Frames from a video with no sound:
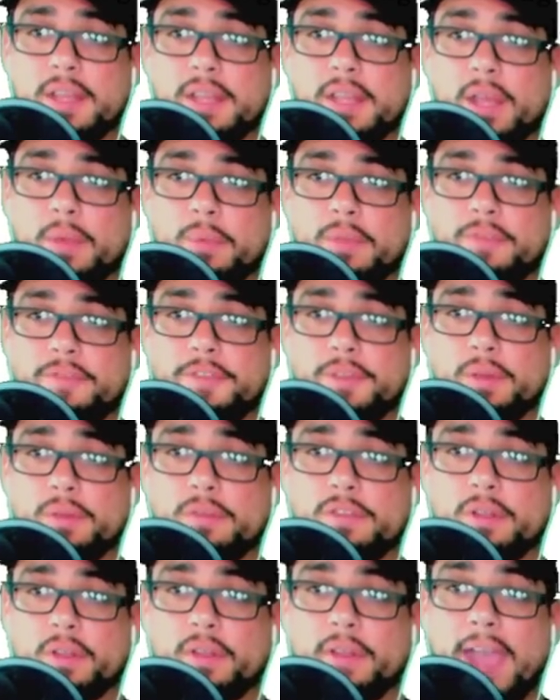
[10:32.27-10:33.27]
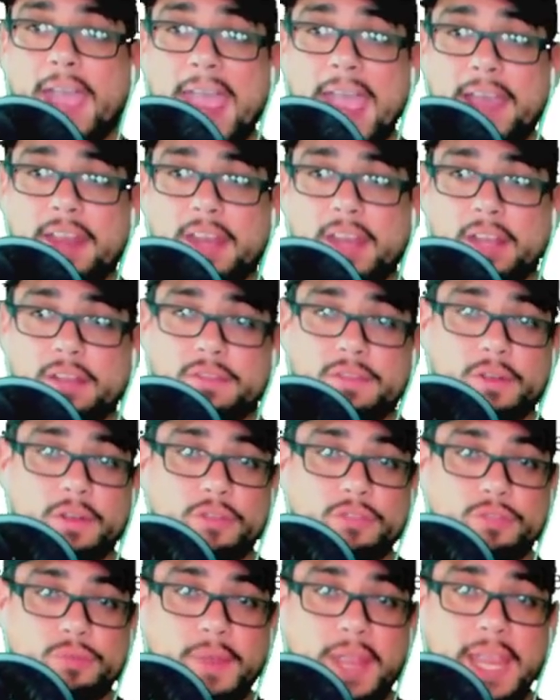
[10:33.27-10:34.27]
That refusal added to the
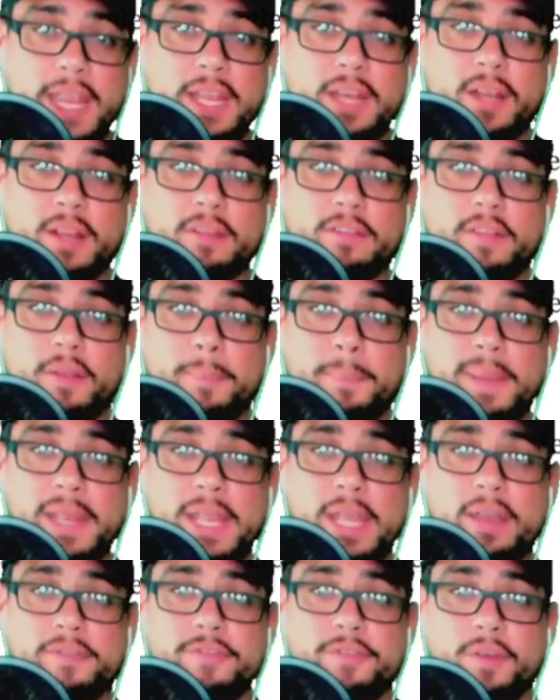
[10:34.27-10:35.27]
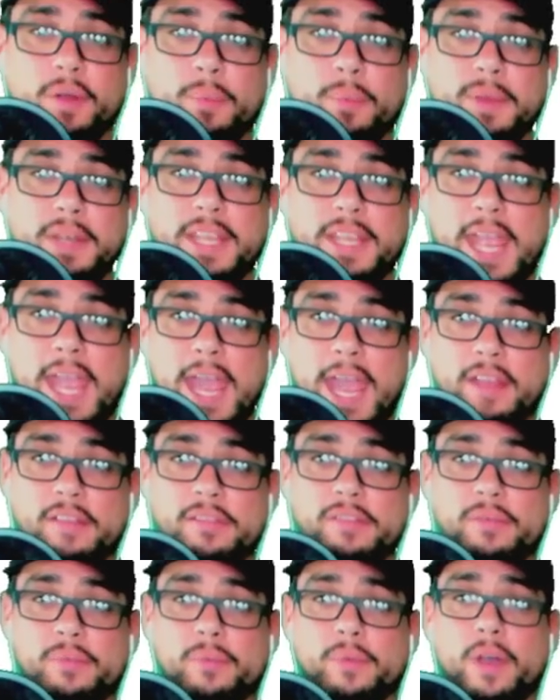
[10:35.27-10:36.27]
drain on Zambia foreign
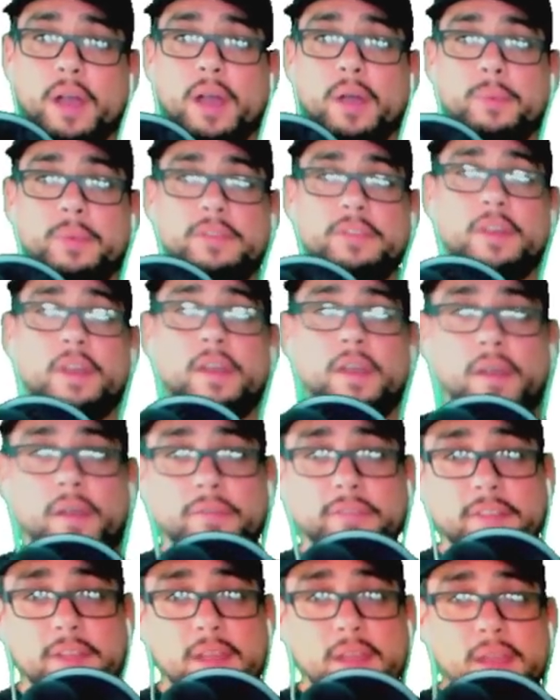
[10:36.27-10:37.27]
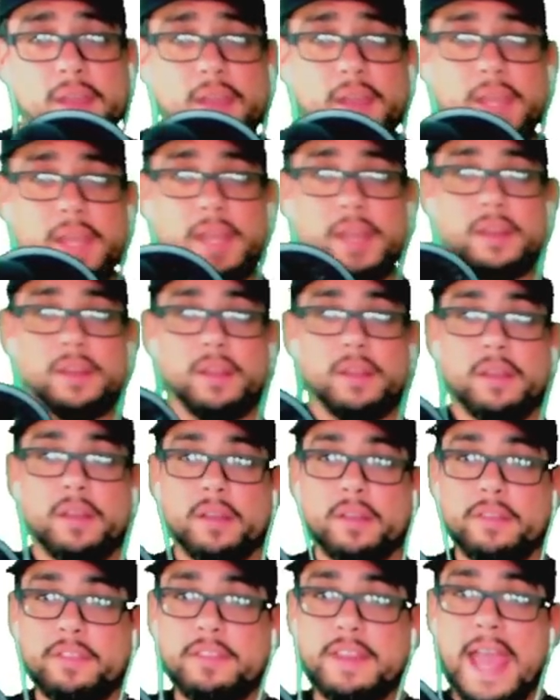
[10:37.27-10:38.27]
cash reserves and
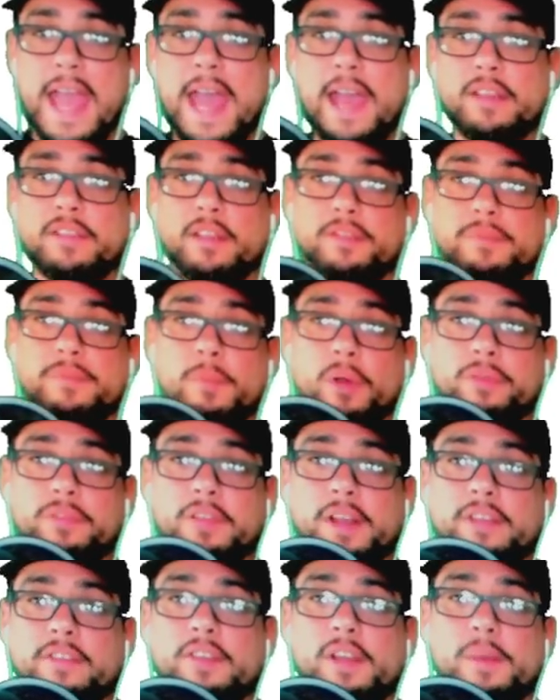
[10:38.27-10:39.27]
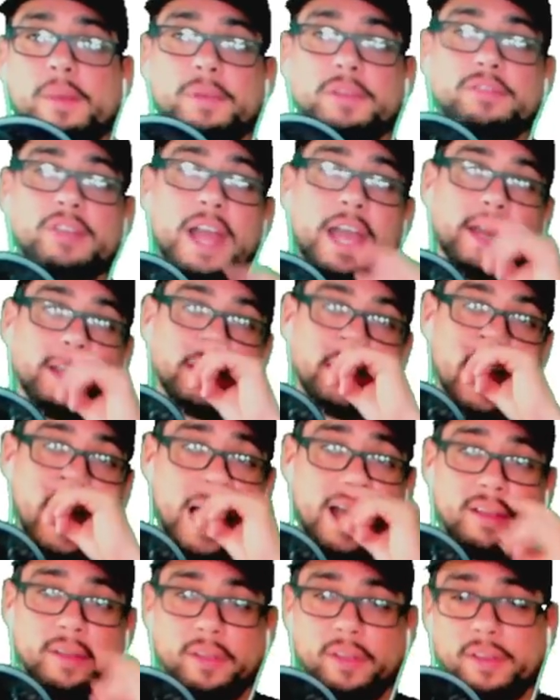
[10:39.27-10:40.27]
the stash of mostly sleeping giant
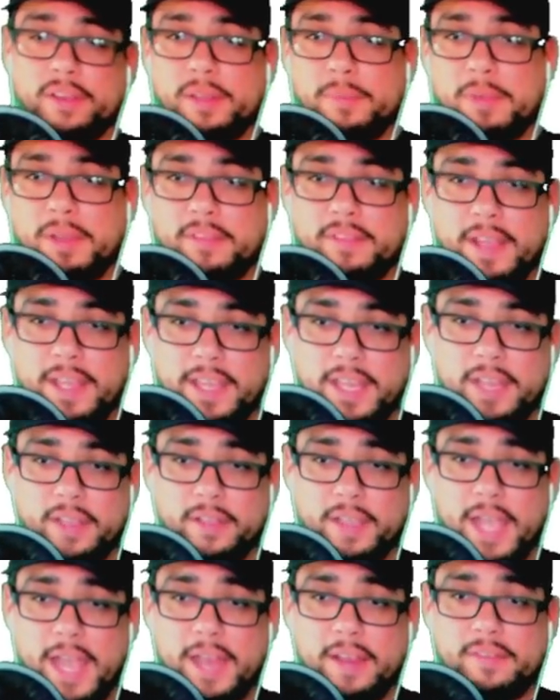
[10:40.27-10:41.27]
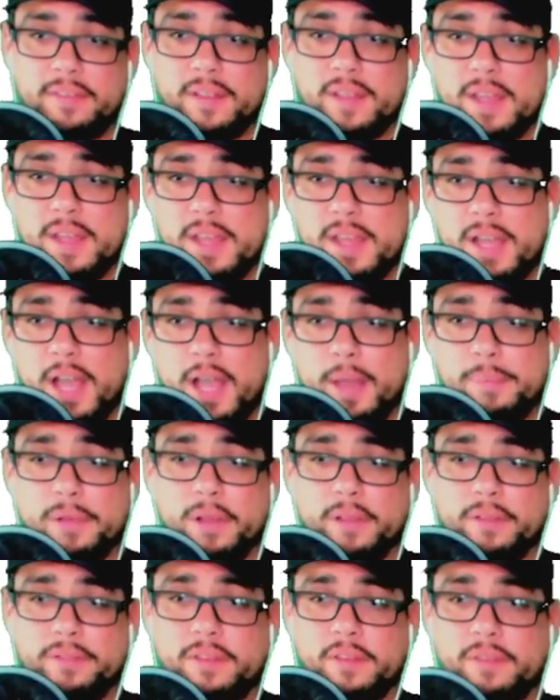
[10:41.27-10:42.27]
dollar. Give me a second here, guys. I
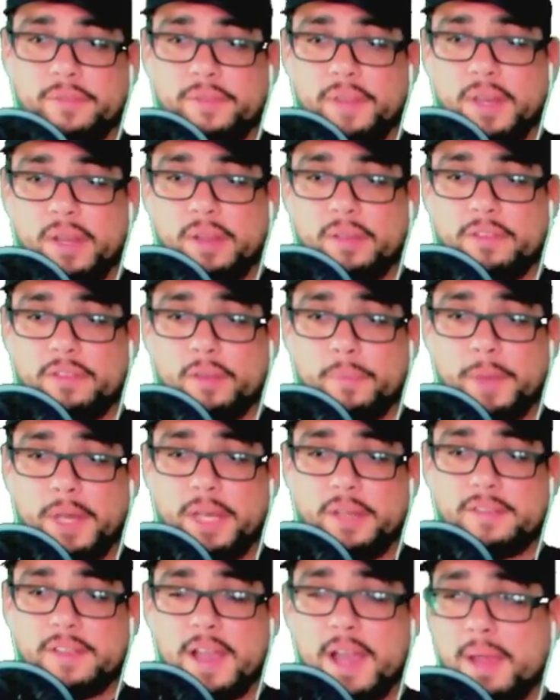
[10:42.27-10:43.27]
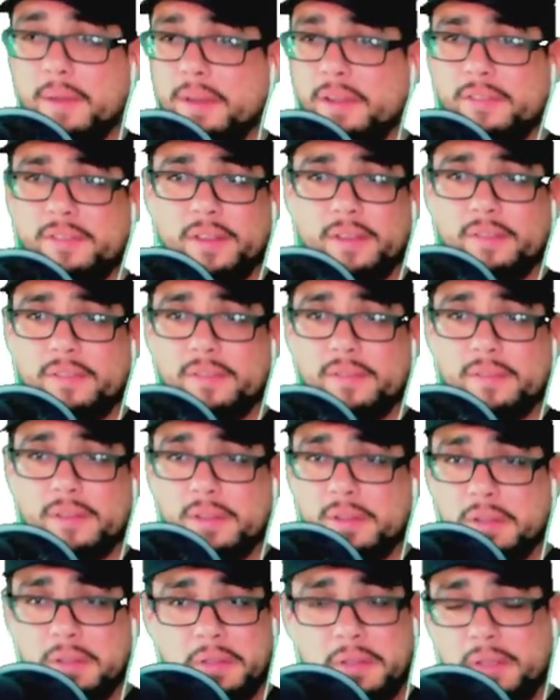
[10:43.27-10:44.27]
paused this video so many times, it just,
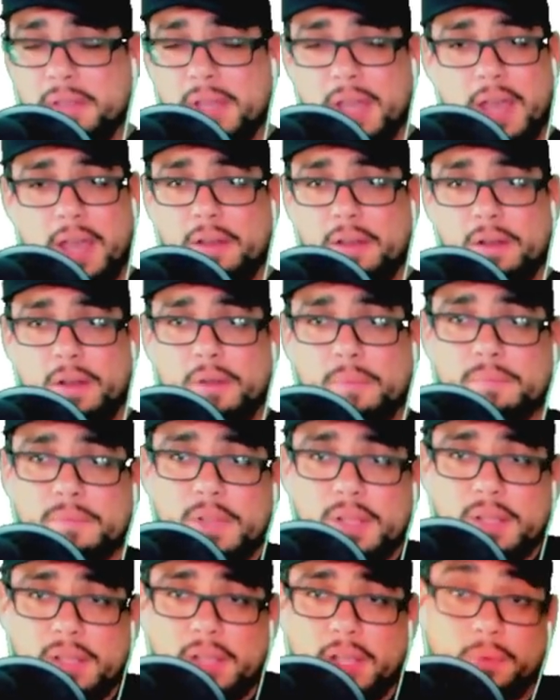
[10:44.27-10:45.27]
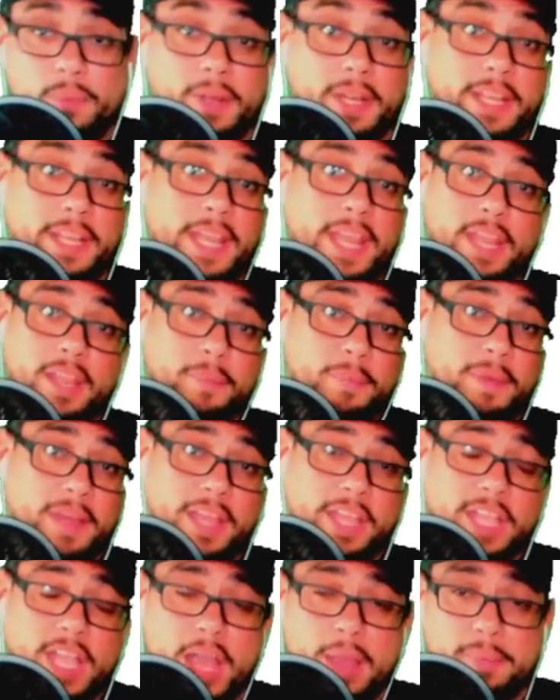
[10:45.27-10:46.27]
I don't know. I don't want to get hit
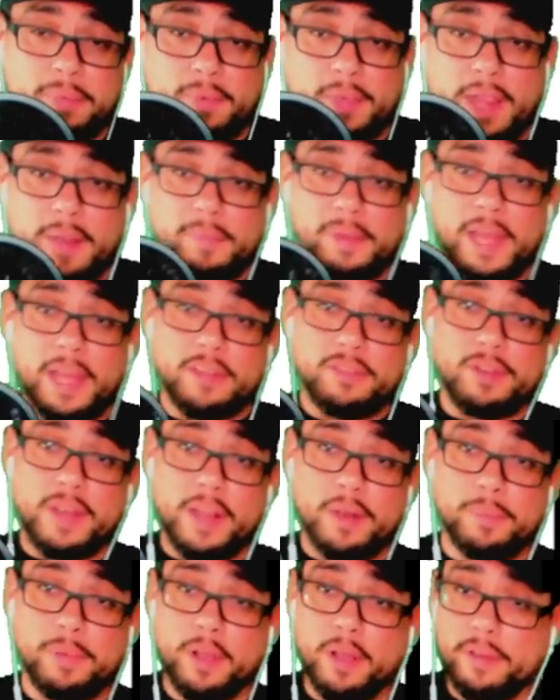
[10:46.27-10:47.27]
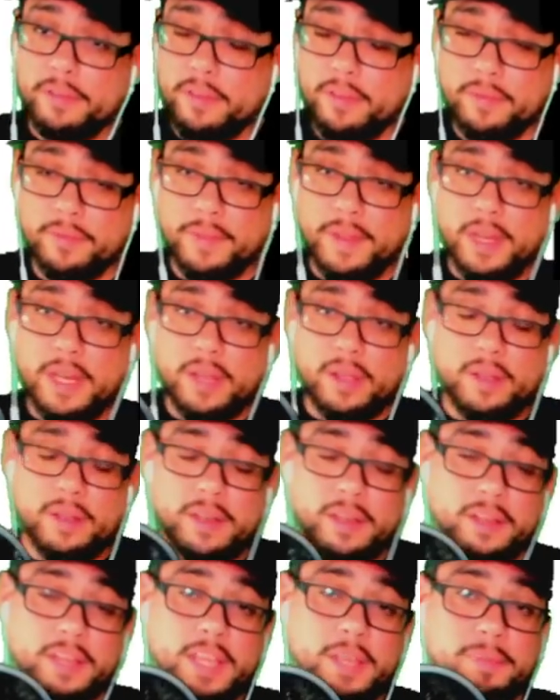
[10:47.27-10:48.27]
by copyright, but I try to pause this video
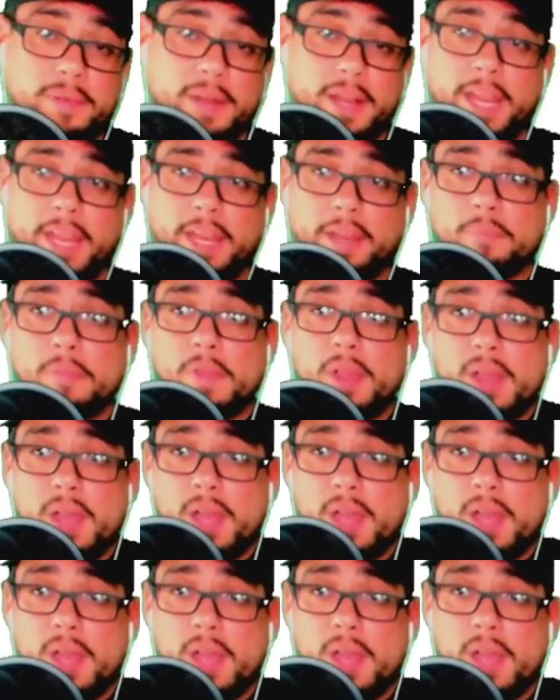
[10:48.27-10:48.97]
and keep playing.